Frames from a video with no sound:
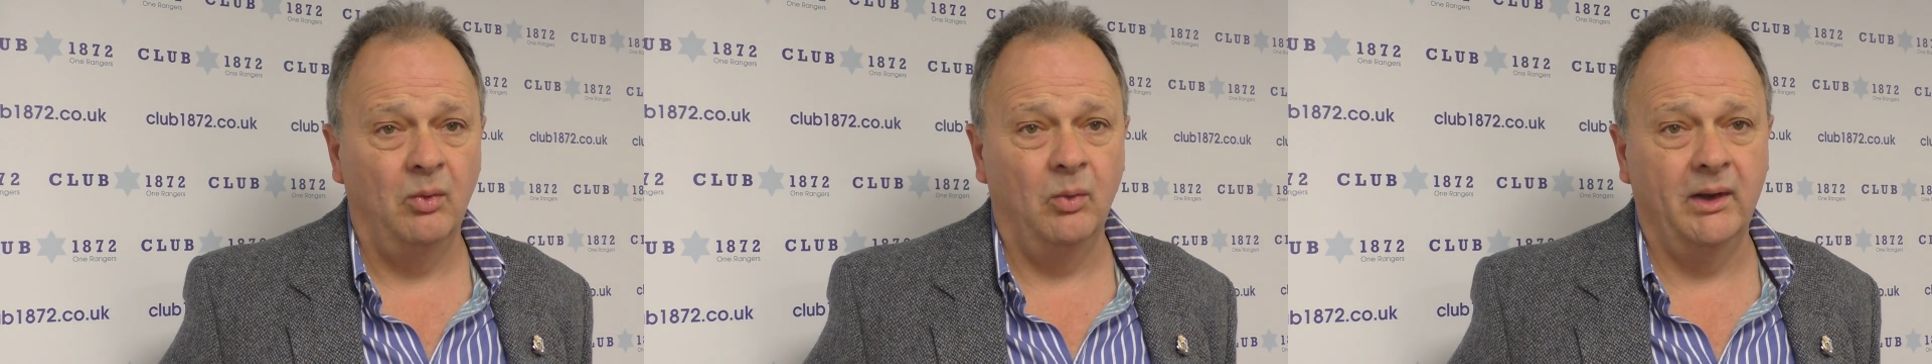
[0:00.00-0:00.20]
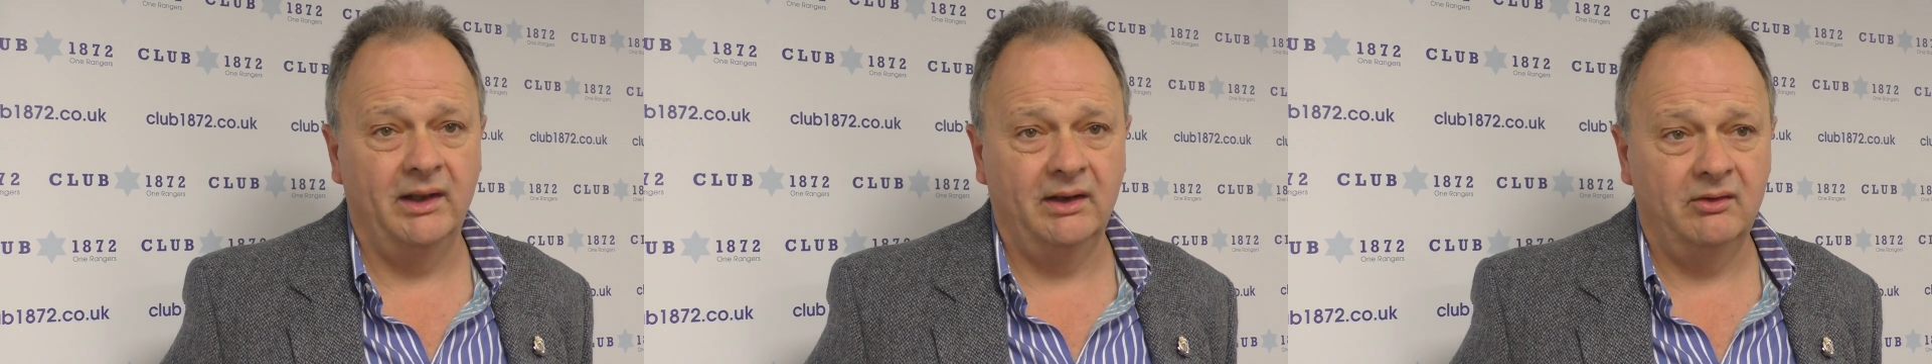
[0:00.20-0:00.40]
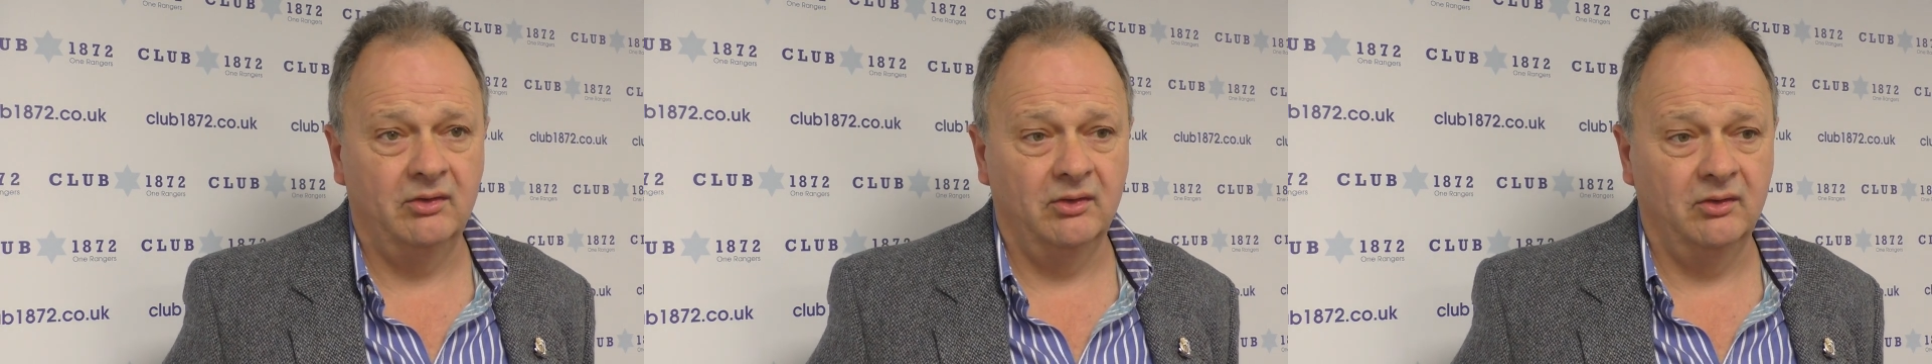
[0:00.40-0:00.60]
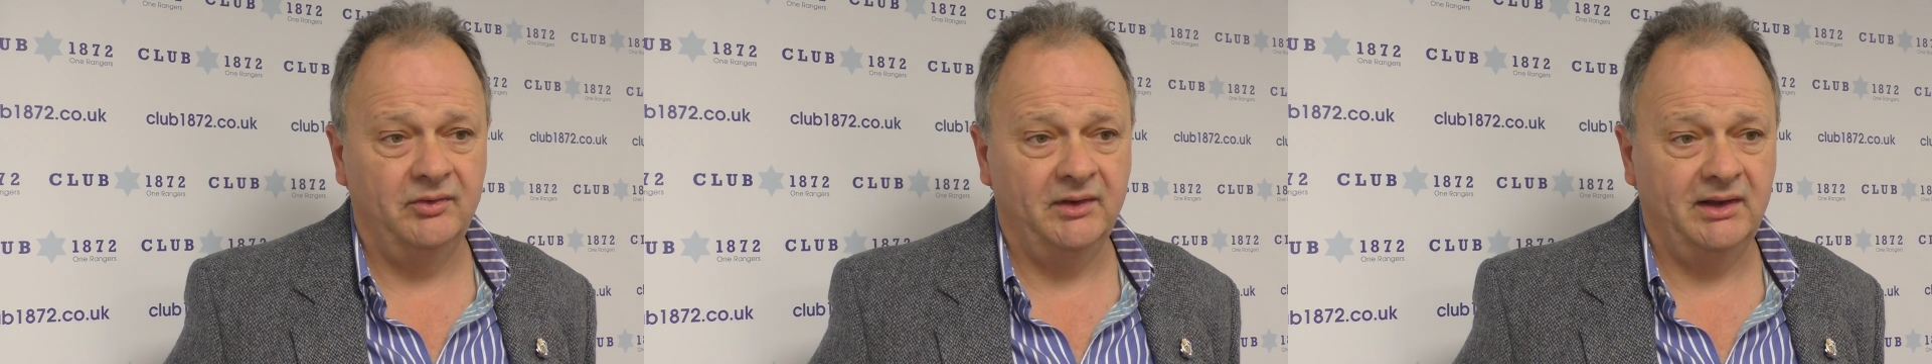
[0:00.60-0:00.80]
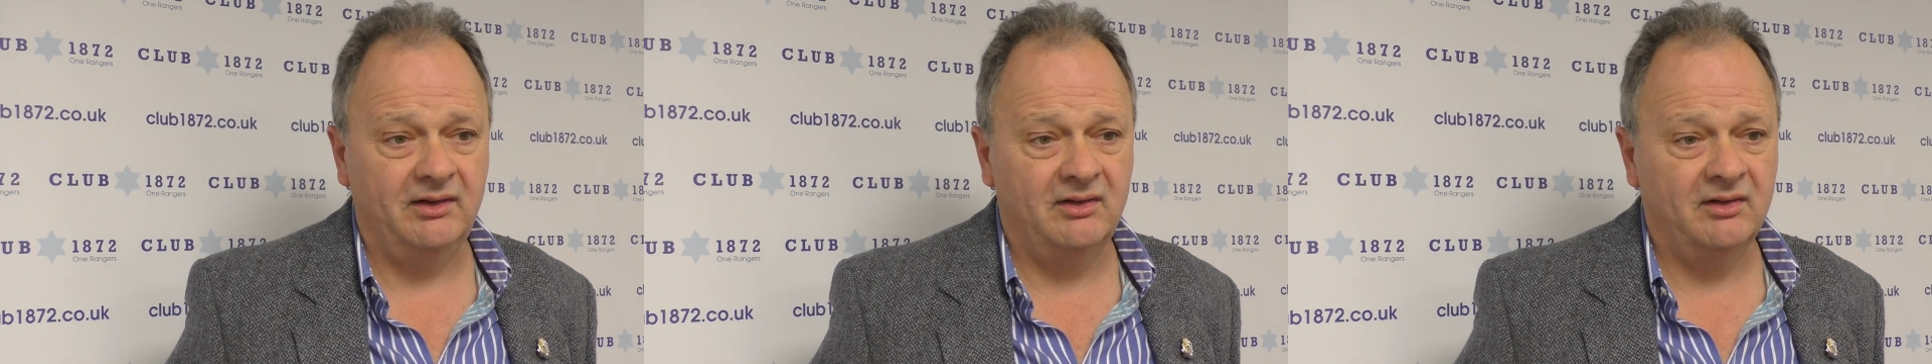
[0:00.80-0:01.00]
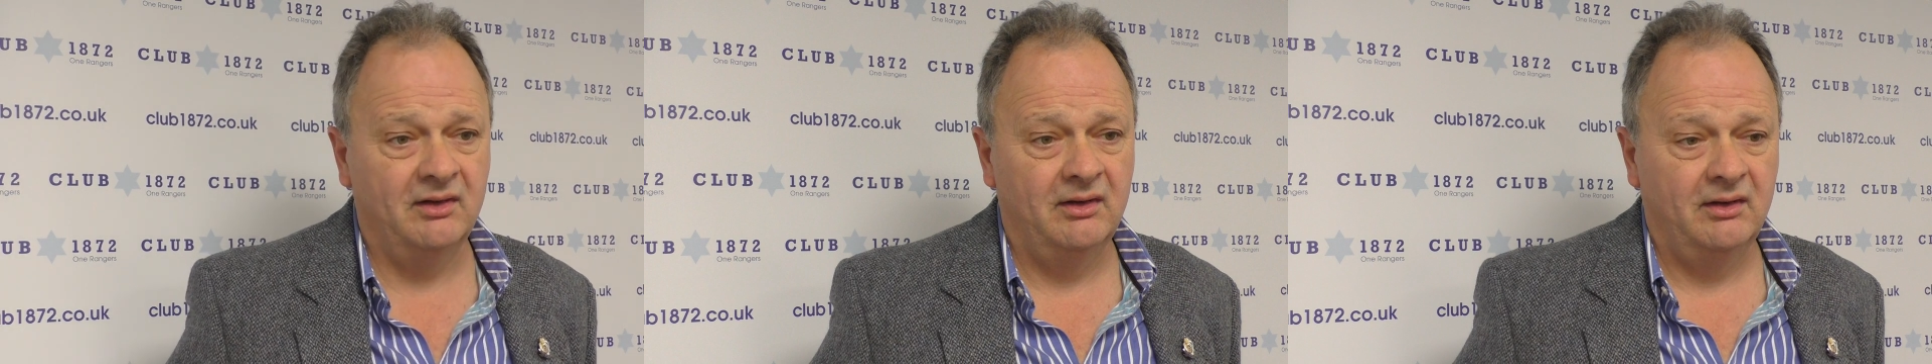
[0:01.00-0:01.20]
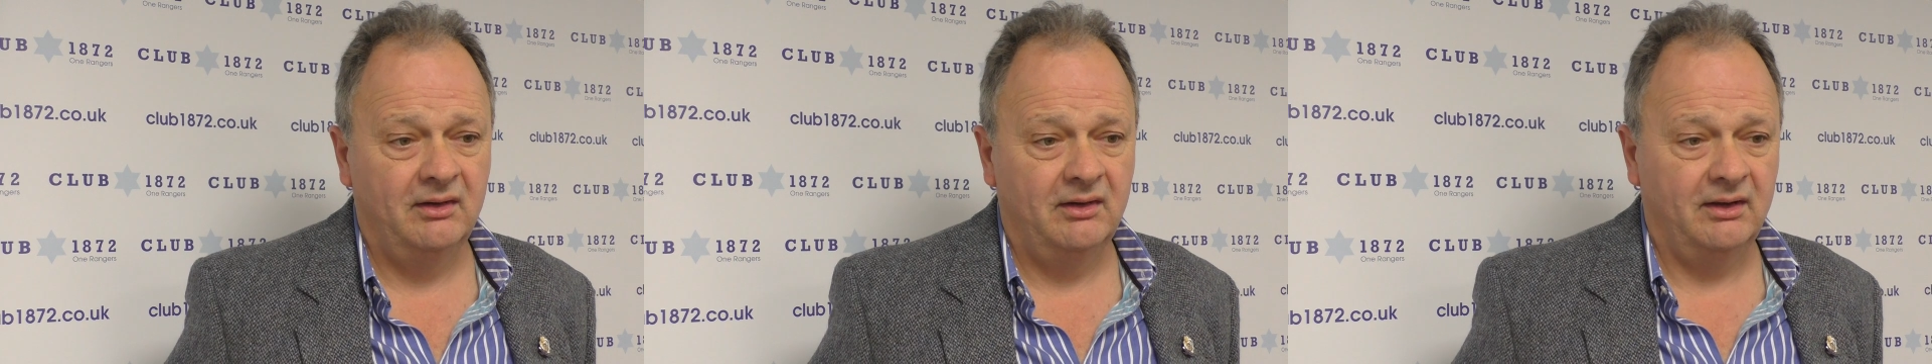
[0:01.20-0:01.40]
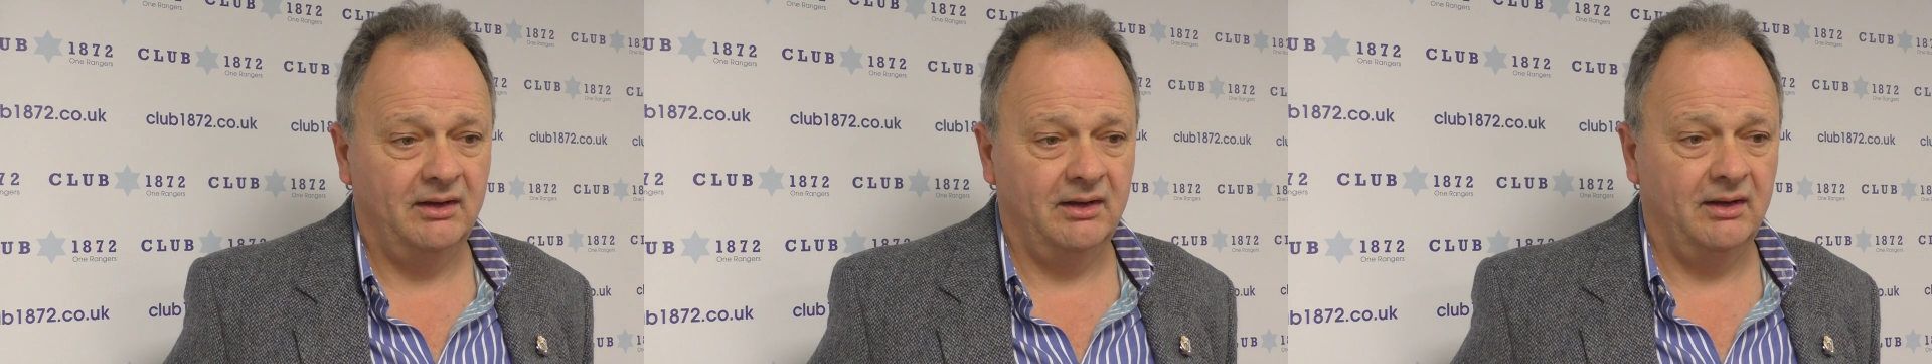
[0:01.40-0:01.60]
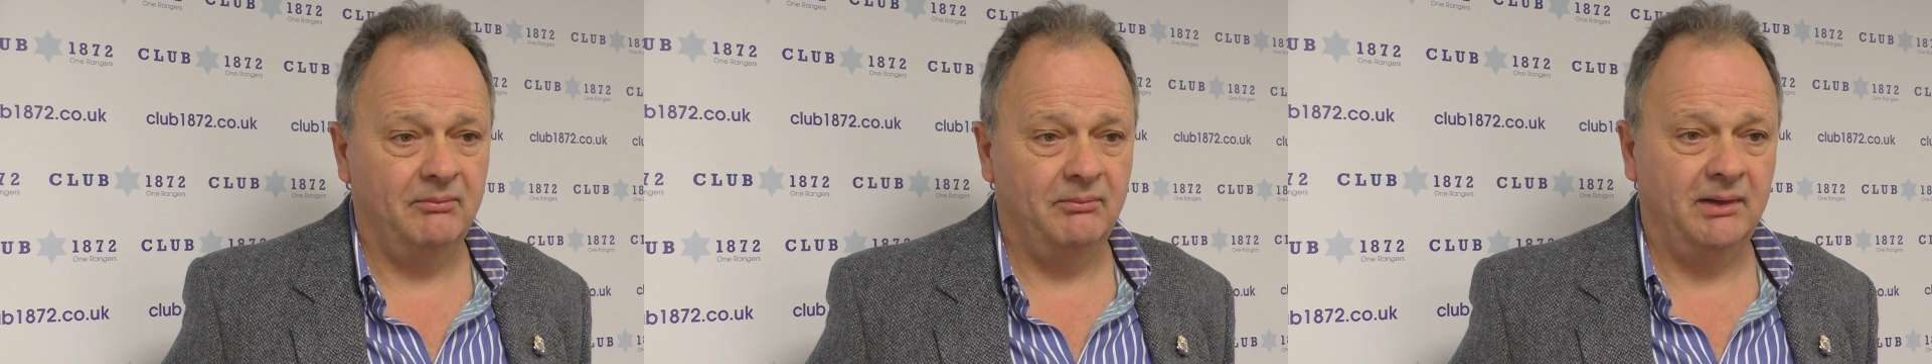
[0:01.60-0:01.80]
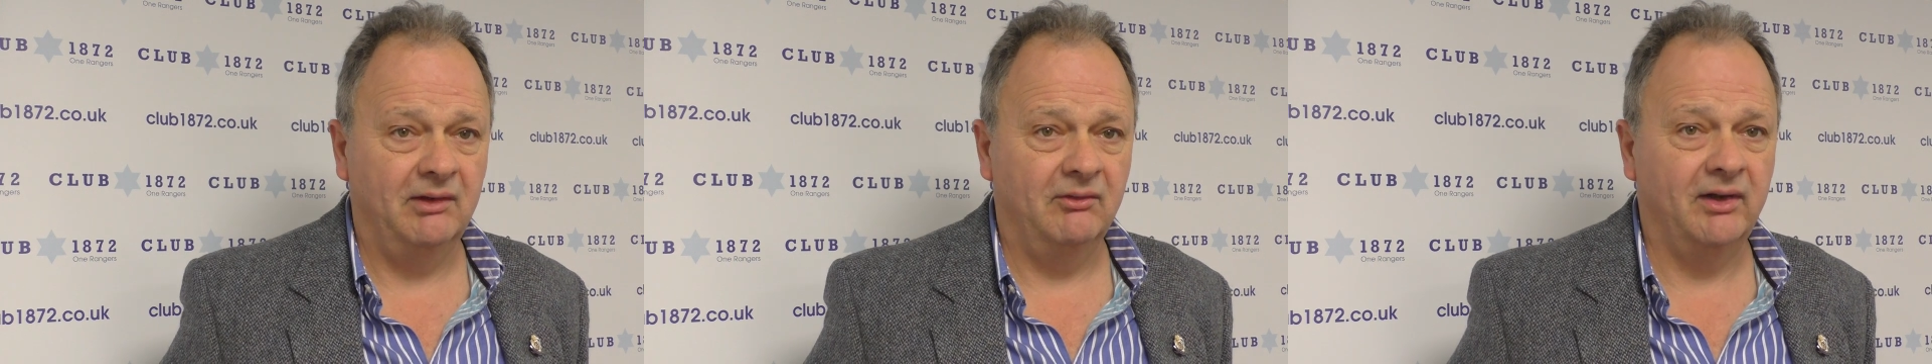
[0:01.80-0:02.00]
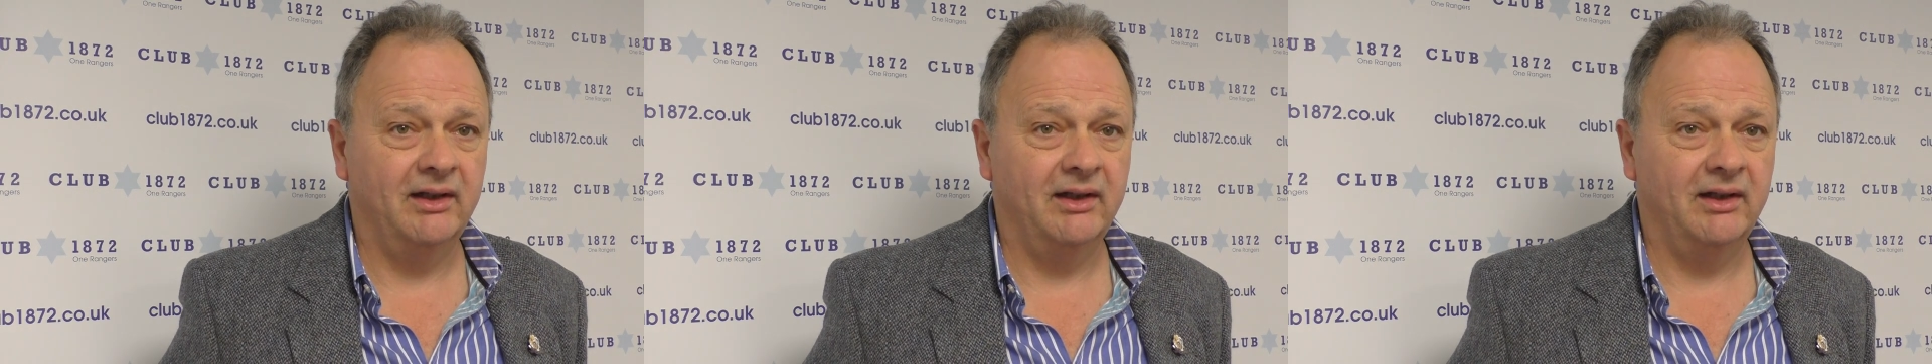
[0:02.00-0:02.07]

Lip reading: winning trophies and being